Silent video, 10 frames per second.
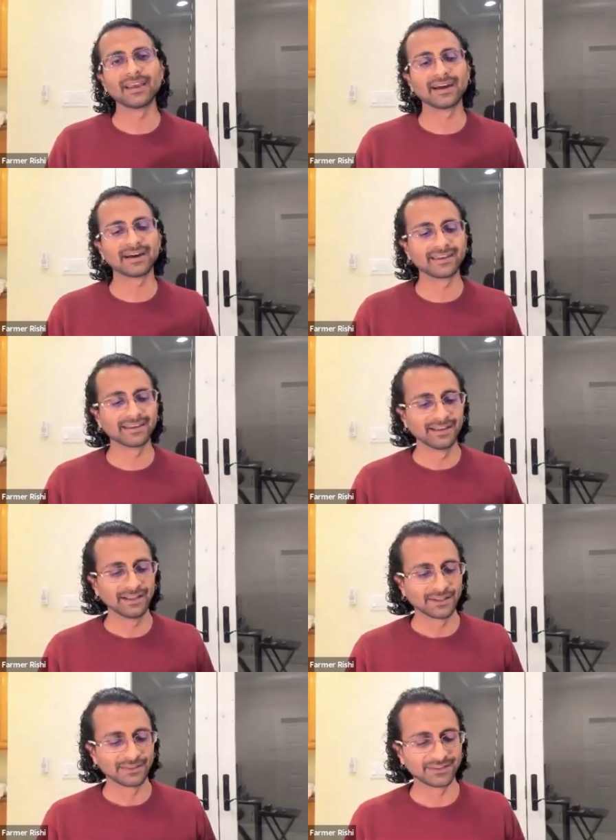And
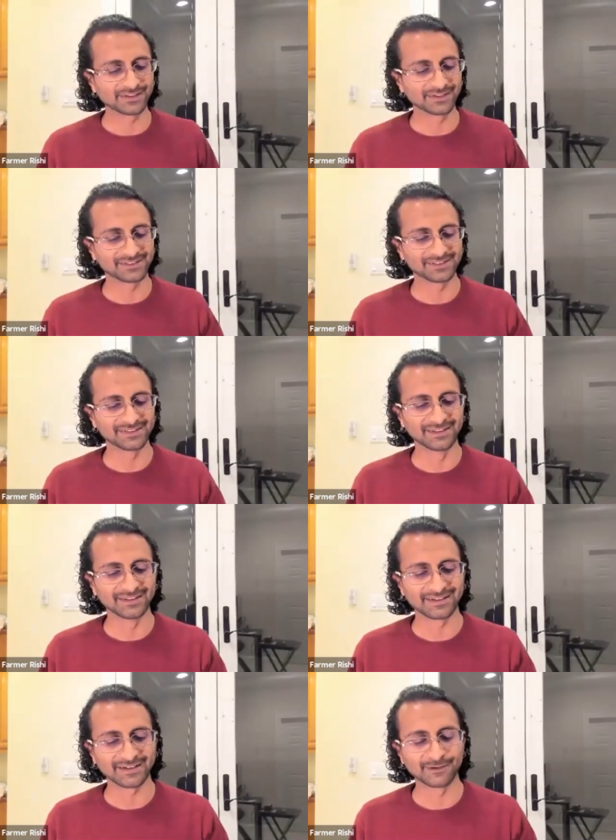this is
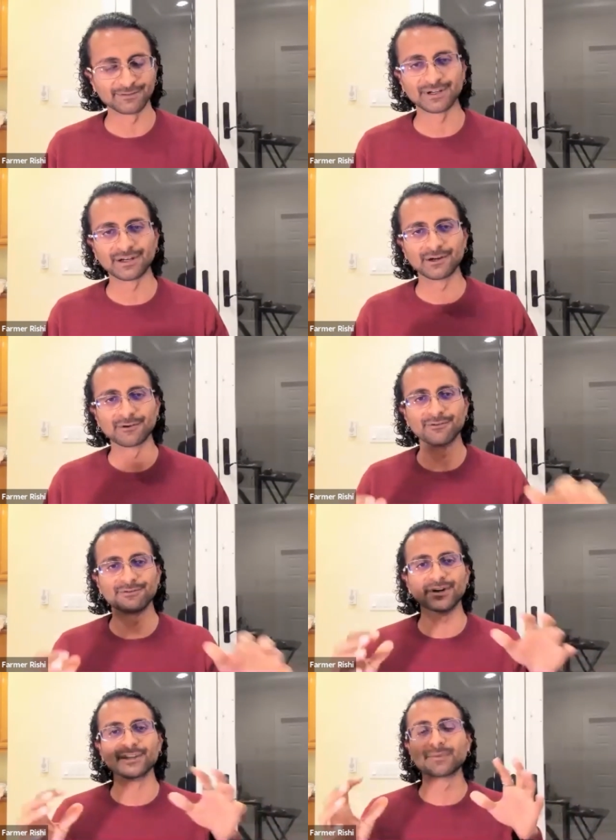kind of a
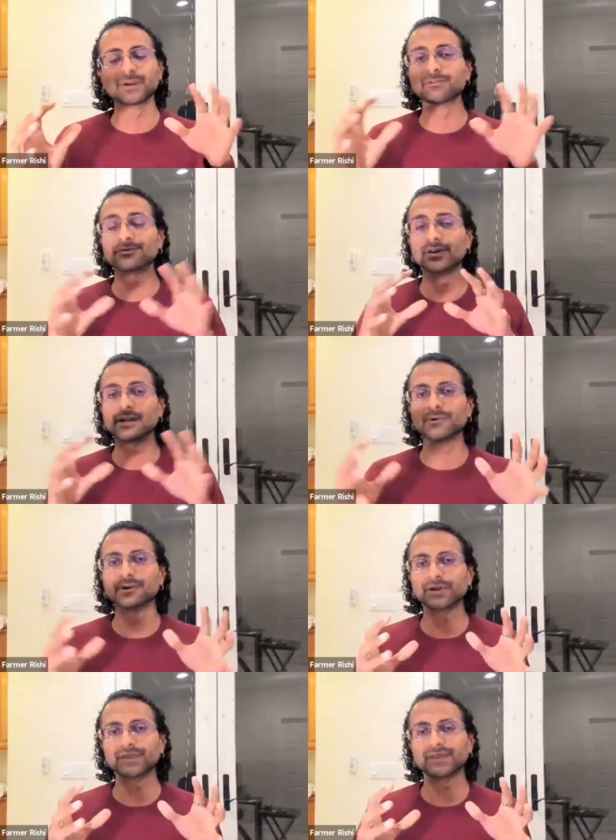fundamental
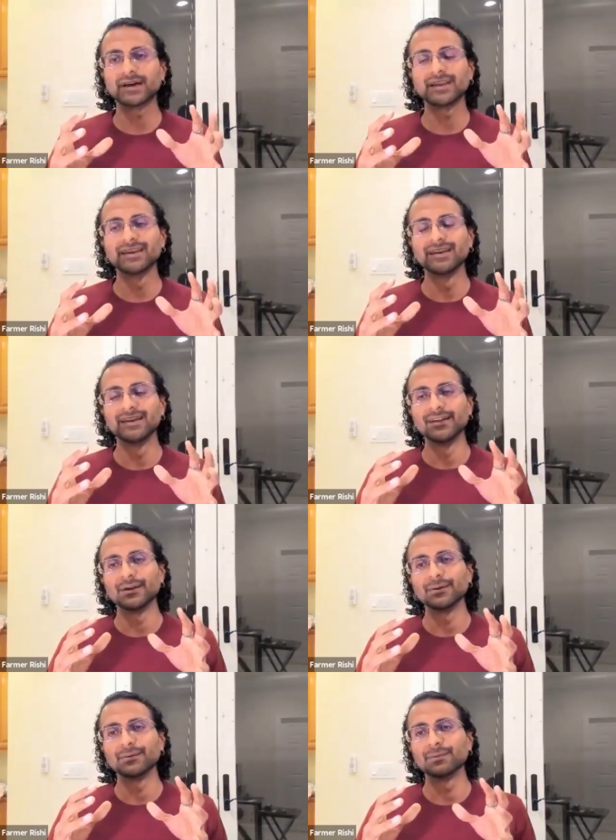framework that
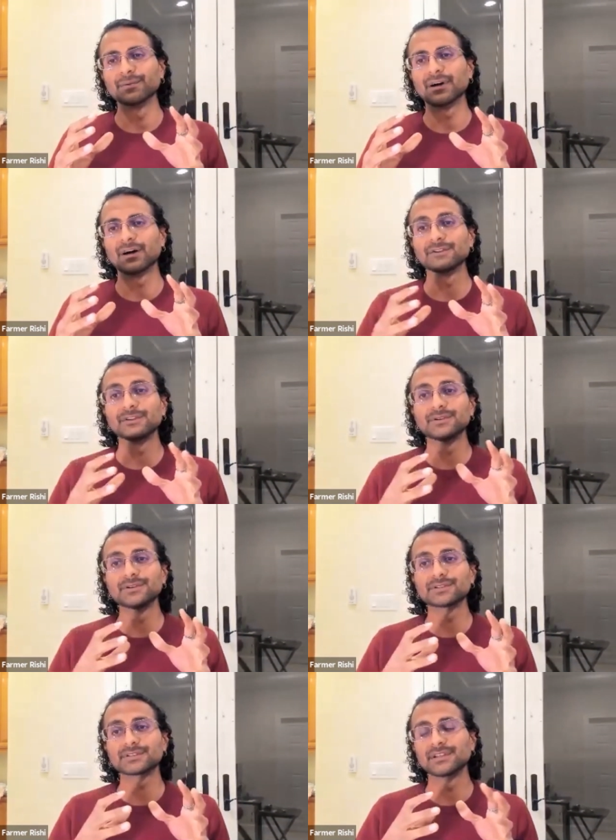I'll
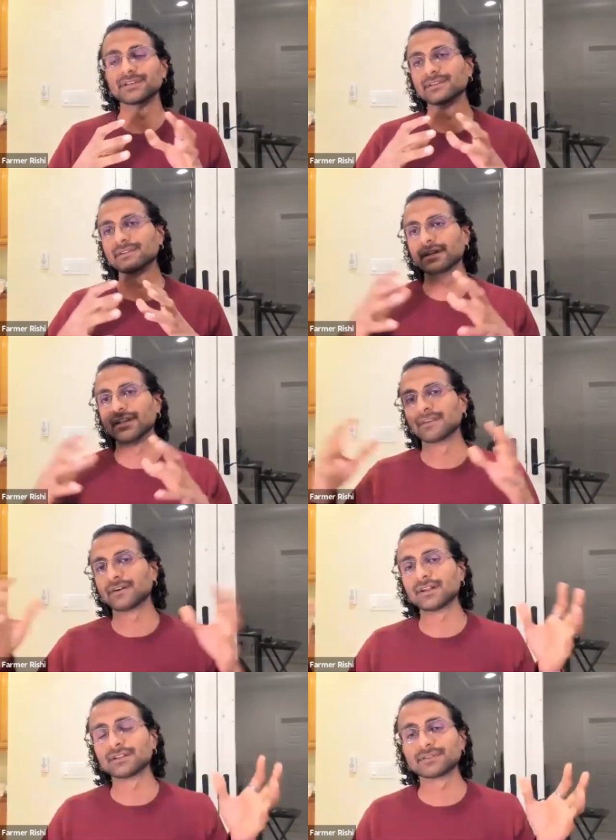use in
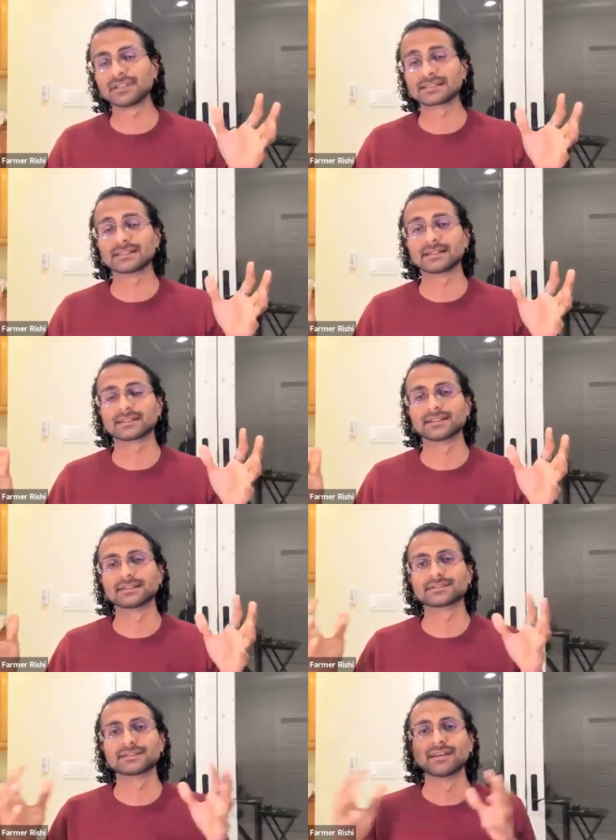all of these
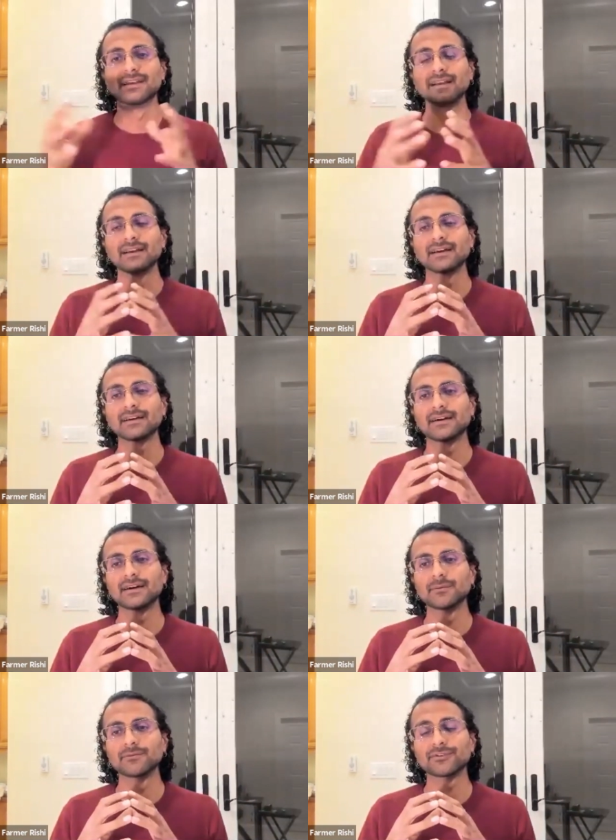lessons
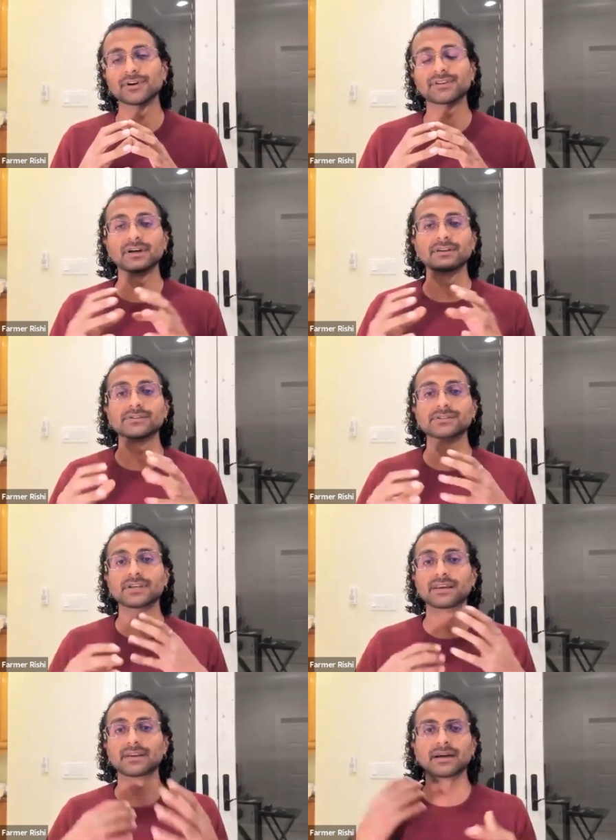for us to
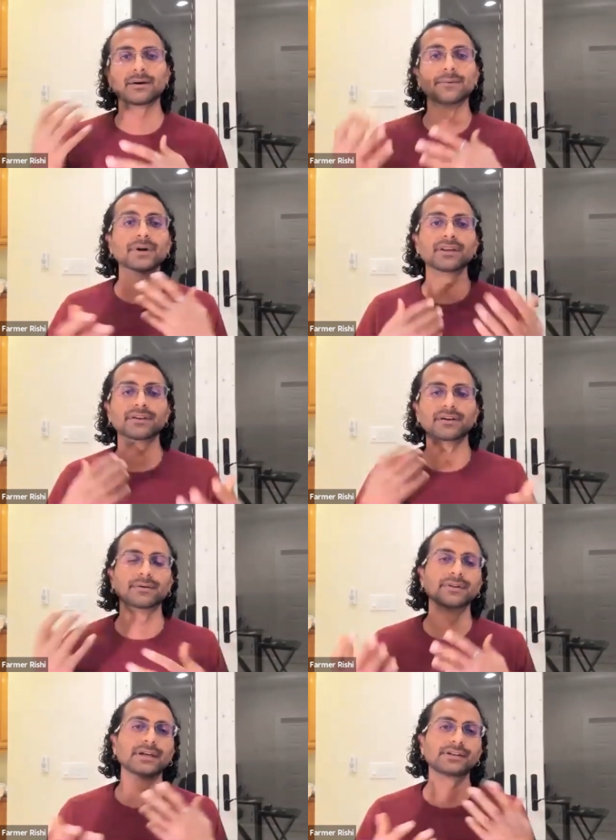understand what is
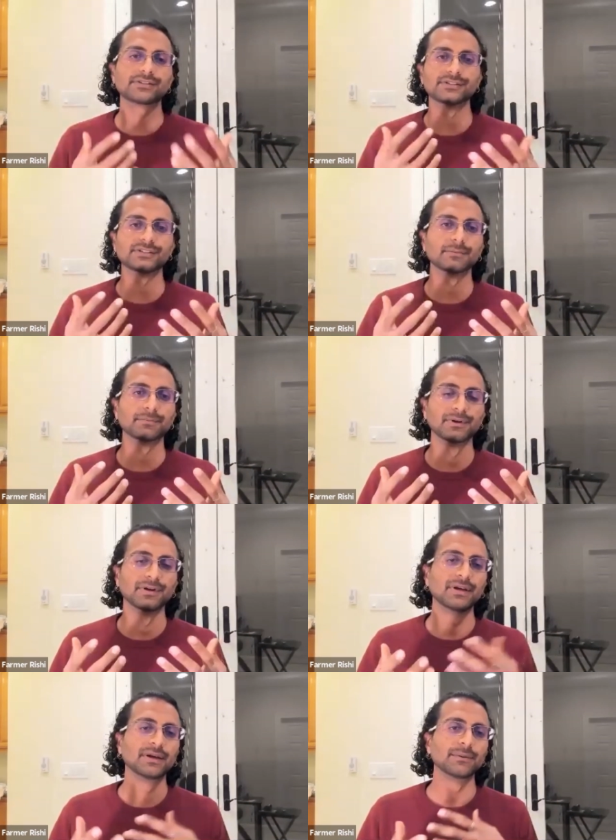our relationship
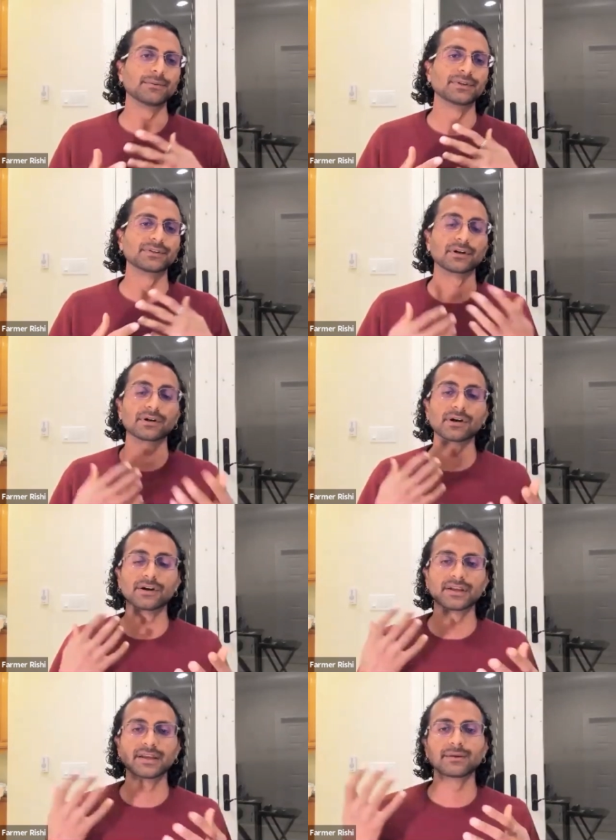with our
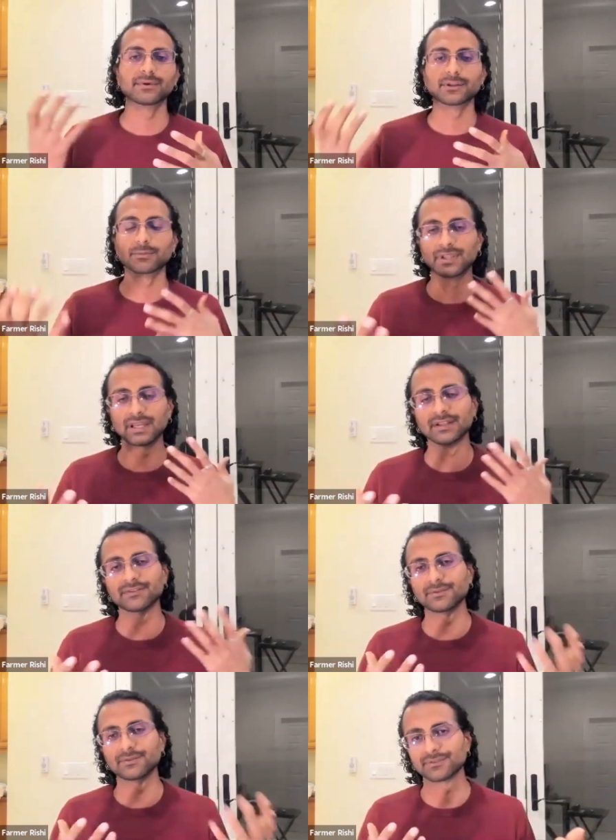garden, with the
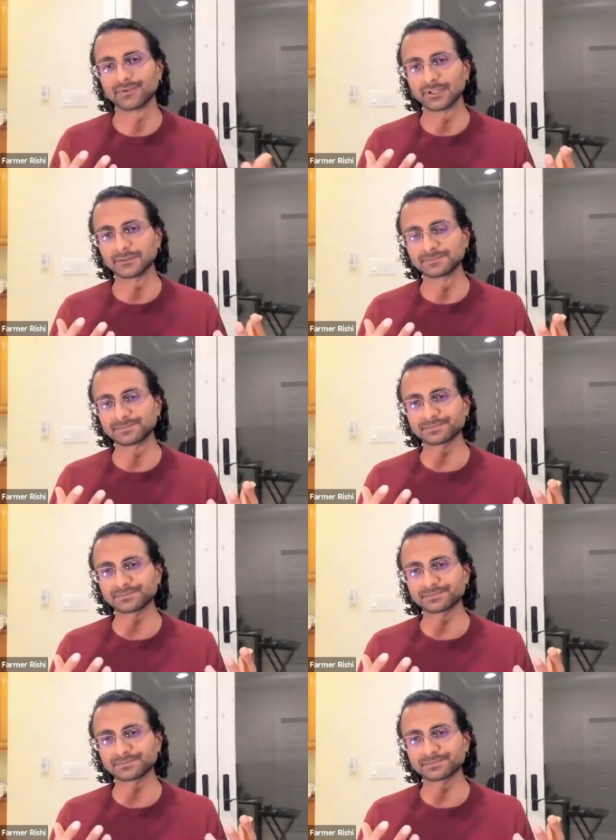plants, with soil.